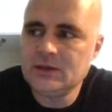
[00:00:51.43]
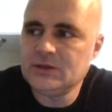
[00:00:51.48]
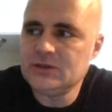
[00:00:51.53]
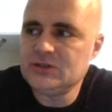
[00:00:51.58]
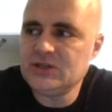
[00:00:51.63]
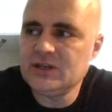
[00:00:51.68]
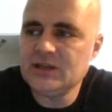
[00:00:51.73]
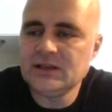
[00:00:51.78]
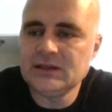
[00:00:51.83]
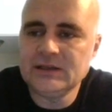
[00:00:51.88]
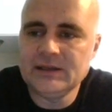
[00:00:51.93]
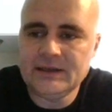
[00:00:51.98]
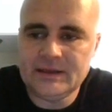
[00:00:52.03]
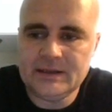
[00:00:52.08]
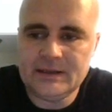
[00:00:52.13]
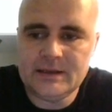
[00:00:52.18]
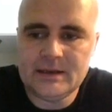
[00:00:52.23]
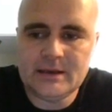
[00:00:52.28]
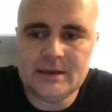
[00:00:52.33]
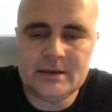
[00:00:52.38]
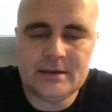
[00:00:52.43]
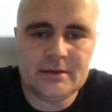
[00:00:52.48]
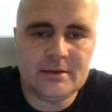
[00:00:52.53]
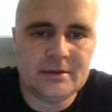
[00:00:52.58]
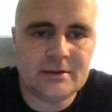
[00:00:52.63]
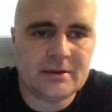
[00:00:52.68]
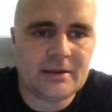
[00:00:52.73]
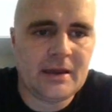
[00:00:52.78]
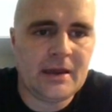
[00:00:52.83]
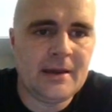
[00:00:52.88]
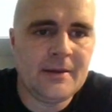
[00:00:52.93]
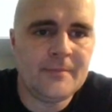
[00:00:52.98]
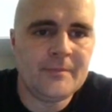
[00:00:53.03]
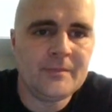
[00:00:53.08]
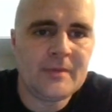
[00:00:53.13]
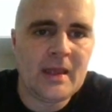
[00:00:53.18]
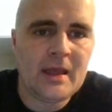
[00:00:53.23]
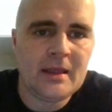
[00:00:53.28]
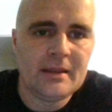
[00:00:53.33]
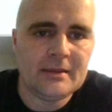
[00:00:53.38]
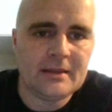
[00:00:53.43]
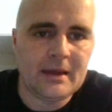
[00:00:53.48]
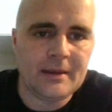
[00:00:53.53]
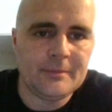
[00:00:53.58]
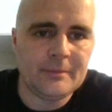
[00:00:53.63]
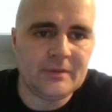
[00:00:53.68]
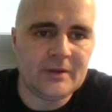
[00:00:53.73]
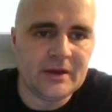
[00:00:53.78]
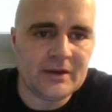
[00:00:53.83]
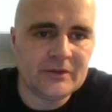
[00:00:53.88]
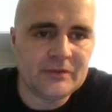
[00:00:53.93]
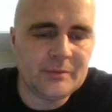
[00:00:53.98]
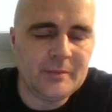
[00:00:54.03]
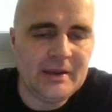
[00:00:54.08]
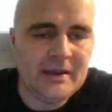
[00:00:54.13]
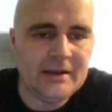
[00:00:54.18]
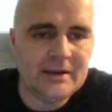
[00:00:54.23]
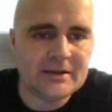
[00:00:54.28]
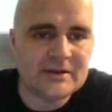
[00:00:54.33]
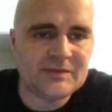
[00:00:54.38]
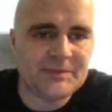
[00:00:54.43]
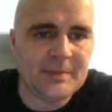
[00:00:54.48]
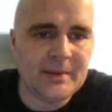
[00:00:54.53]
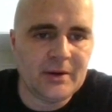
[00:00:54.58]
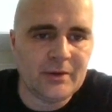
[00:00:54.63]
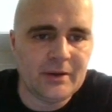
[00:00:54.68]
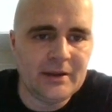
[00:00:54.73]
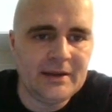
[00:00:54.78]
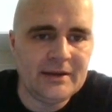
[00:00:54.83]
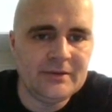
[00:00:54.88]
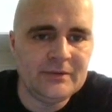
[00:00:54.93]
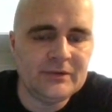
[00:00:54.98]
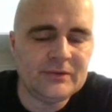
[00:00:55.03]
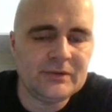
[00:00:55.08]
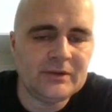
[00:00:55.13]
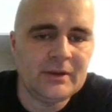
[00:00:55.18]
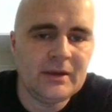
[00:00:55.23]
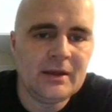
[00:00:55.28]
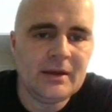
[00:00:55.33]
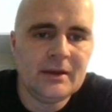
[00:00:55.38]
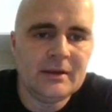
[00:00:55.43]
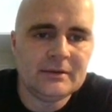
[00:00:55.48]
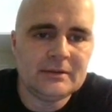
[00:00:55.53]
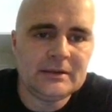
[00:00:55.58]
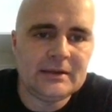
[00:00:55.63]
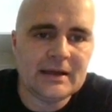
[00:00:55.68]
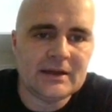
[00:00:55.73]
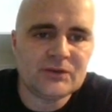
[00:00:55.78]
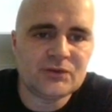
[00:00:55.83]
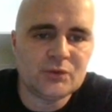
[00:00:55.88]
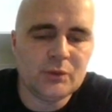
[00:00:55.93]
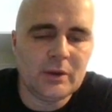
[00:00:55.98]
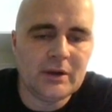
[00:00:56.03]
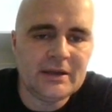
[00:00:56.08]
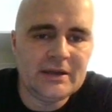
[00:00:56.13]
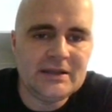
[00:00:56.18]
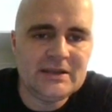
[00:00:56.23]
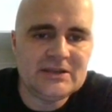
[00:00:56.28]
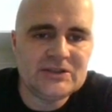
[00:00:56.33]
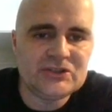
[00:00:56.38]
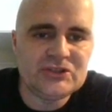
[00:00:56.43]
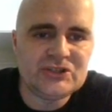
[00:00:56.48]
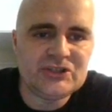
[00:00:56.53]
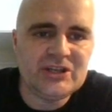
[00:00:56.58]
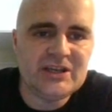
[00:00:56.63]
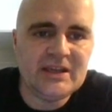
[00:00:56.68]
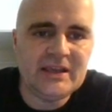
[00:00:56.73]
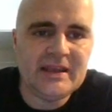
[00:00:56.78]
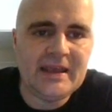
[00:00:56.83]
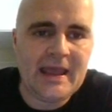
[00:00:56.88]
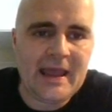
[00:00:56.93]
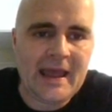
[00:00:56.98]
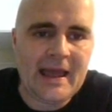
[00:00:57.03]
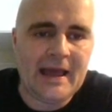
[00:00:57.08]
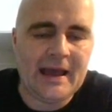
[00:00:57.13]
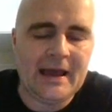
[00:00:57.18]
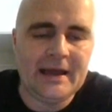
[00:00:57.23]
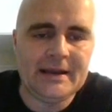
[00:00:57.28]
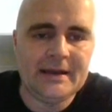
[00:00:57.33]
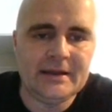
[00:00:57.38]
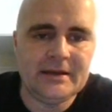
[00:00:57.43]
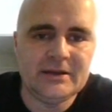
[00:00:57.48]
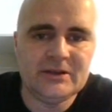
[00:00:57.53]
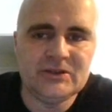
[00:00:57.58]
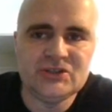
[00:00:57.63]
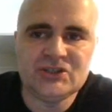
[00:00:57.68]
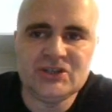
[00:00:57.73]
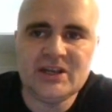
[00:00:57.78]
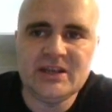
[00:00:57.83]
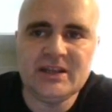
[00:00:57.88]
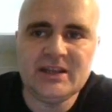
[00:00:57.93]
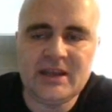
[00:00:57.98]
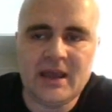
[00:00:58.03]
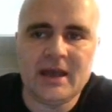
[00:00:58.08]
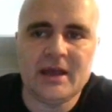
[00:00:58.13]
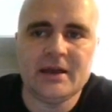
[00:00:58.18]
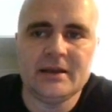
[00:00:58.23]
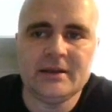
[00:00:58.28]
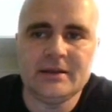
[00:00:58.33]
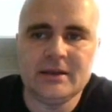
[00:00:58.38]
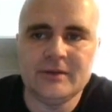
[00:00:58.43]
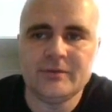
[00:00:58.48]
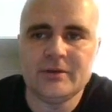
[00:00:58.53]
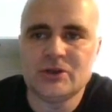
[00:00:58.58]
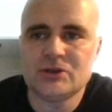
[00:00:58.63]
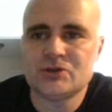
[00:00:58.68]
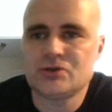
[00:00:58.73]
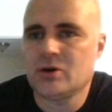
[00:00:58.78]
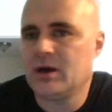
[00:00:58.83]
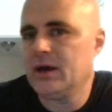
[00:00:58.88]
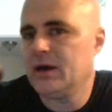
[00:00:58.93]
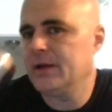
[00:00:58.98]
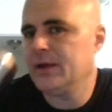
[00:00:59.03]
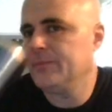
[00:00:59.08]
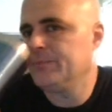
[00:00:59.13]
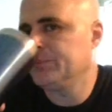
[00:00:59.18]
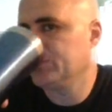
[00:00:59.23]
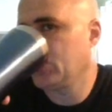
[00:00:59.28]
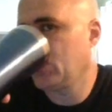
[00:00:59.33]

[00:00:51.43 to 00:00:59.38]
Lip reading: Jing Li. Okay, that does mean experience. The next one is Jing Yan. Jing Yan, give it a try.